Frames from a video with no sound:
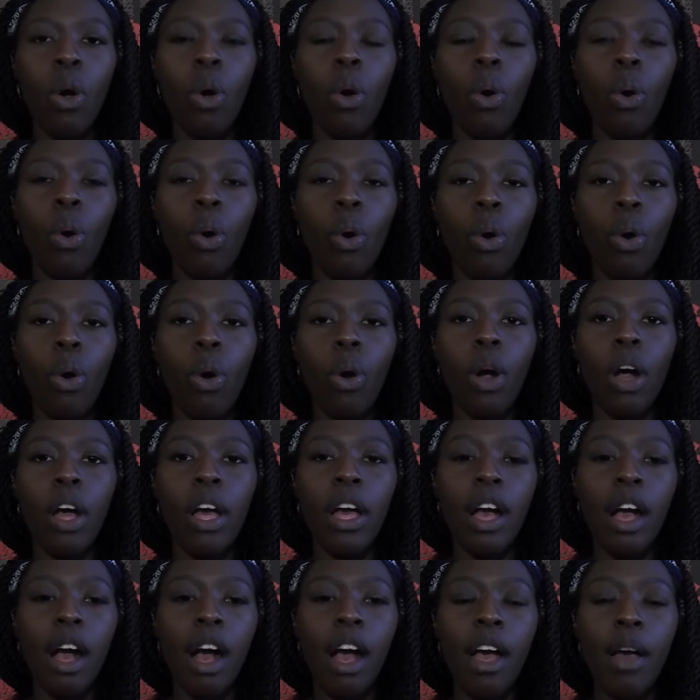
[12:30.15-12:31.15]
Or
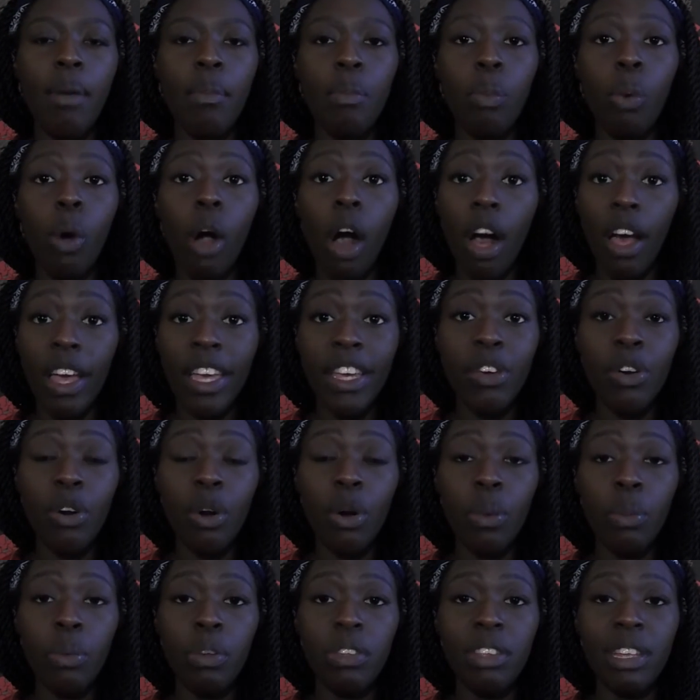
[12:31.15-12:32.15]
what I
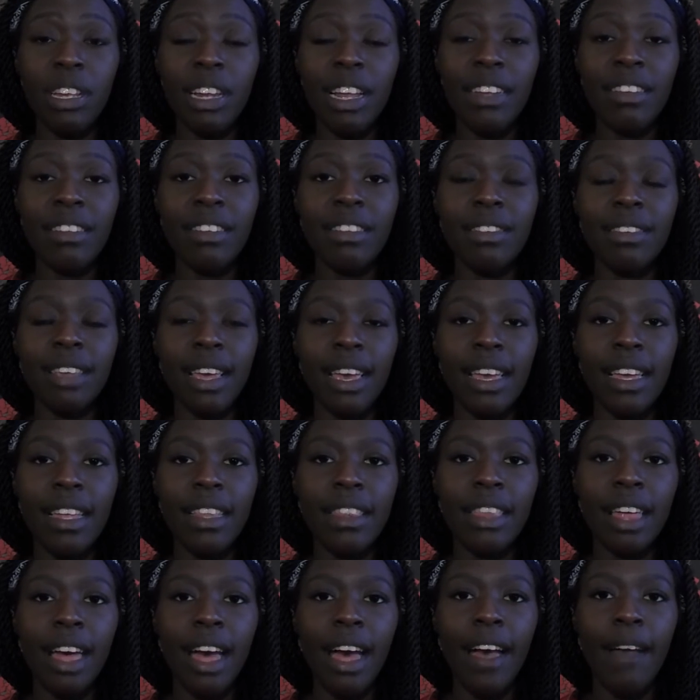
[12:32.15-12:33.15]
got was a letter
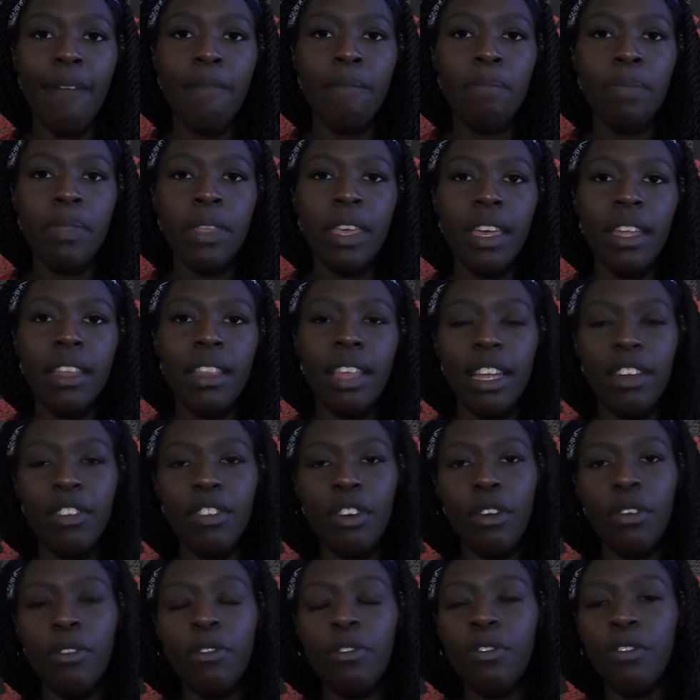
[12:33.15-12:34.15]
saying that they
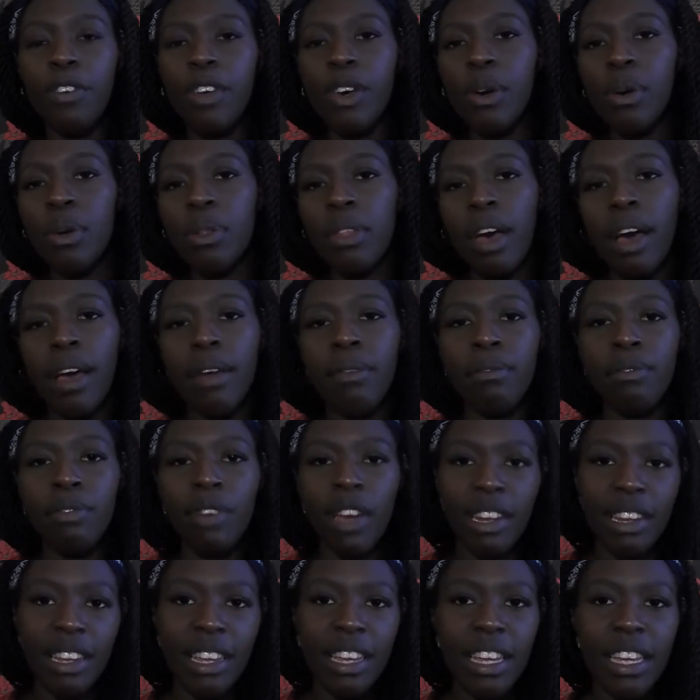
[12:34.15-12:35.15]
don't feel that I'm
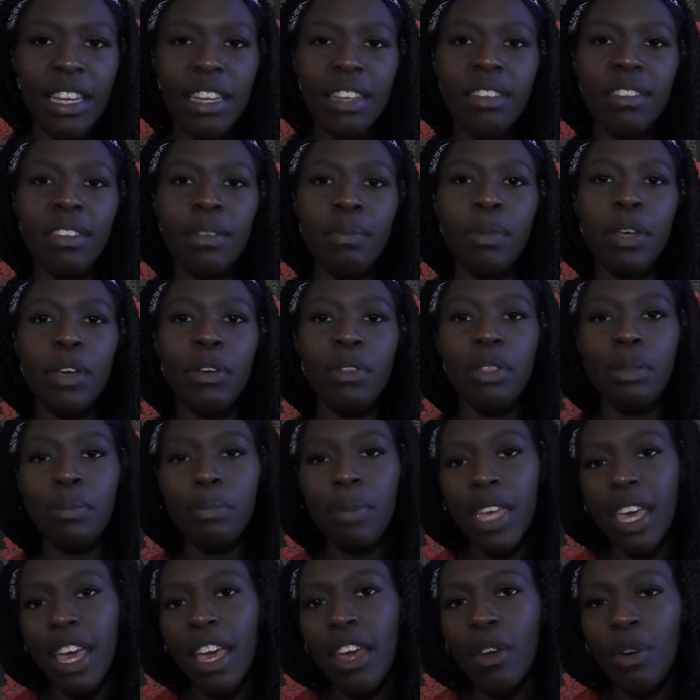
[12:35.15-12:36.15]
ready to be on the
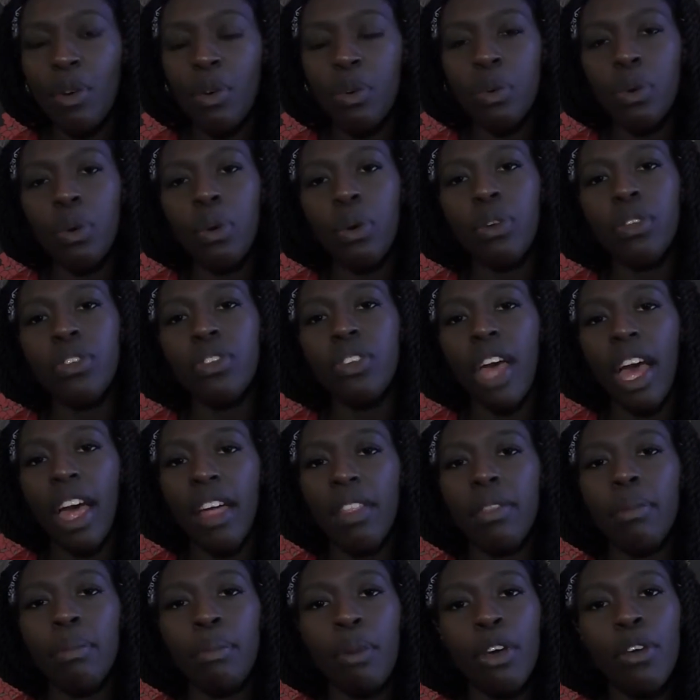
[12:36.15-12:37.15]
BA course
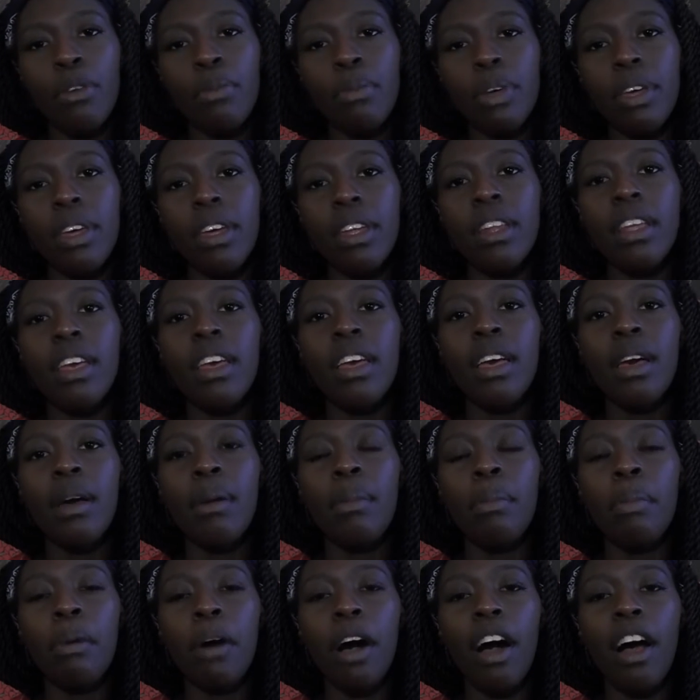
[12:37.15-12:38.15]
at the moment,
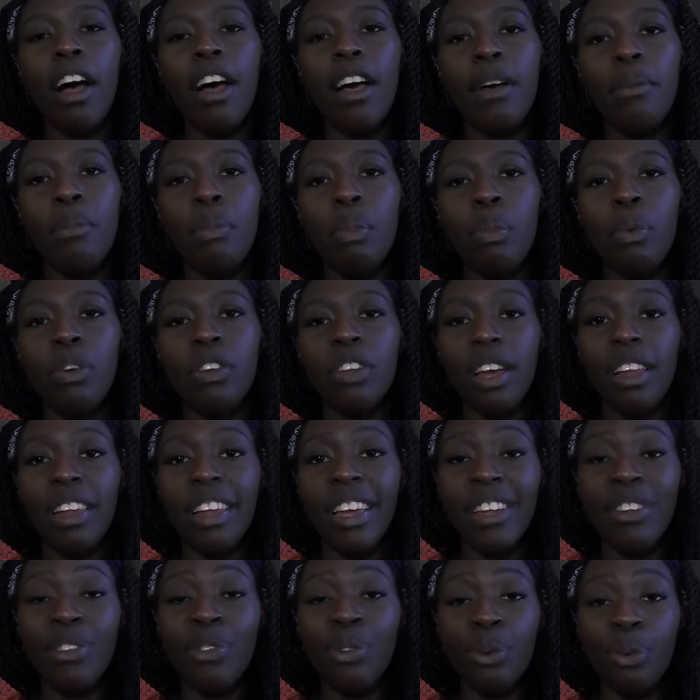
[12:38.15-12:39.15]
but would I
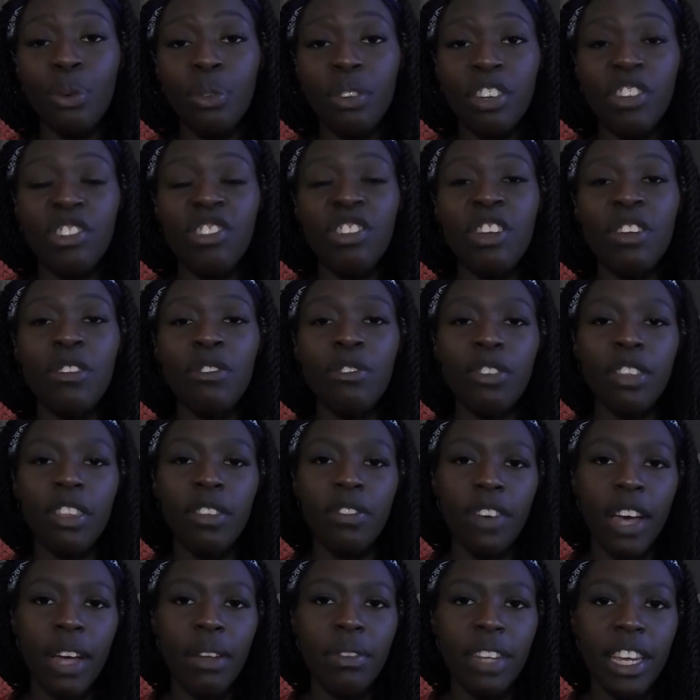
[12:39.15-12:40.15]
like to audition for the
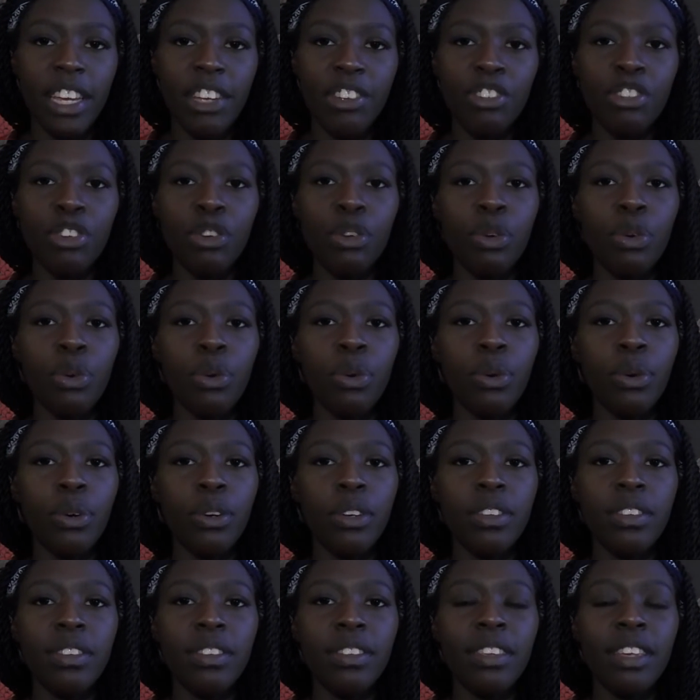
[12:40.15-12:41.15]
foundation
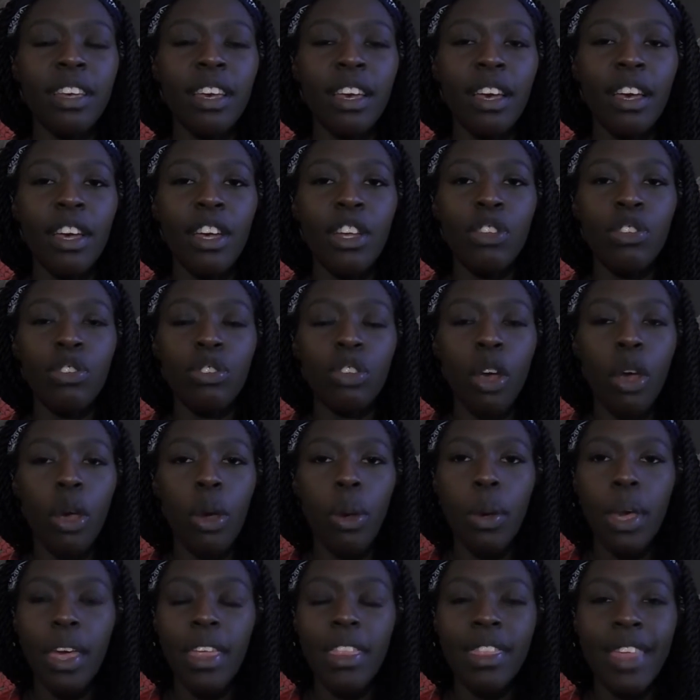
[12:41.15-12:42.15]
course?
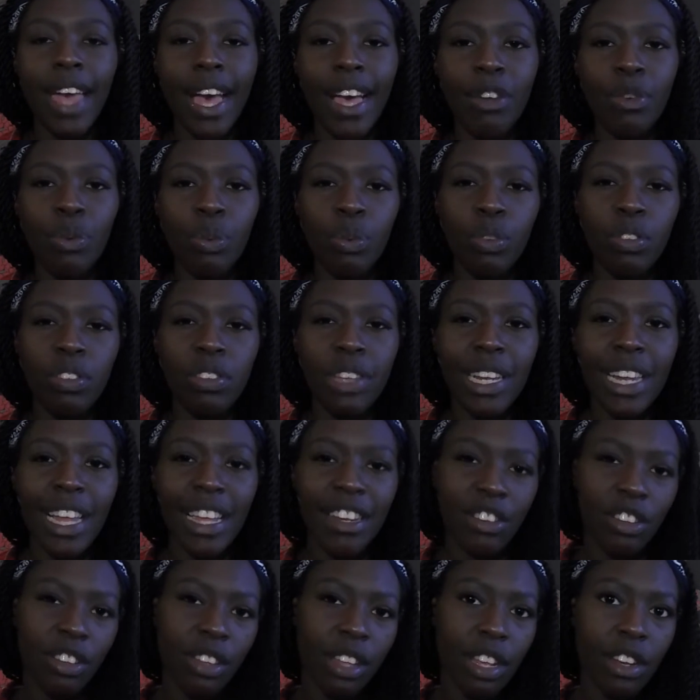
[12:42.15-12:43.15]
So that was the
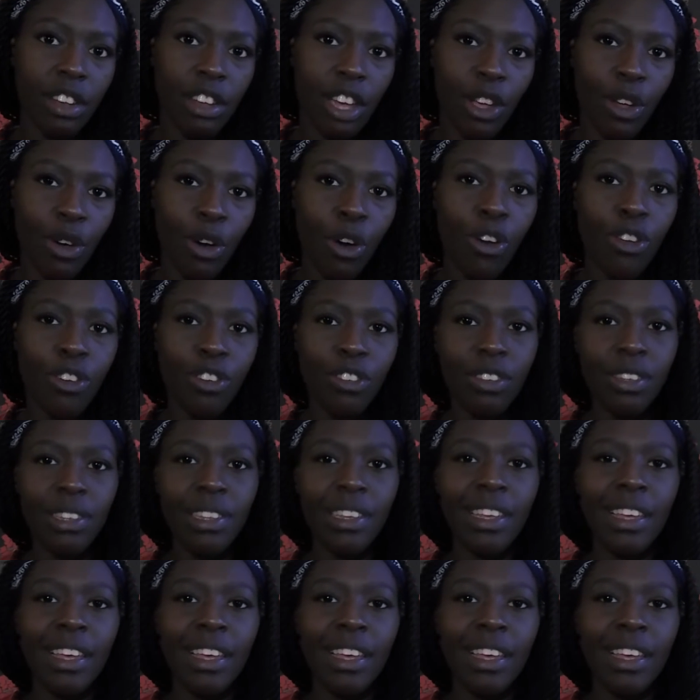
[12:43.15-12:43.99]
letter that I got.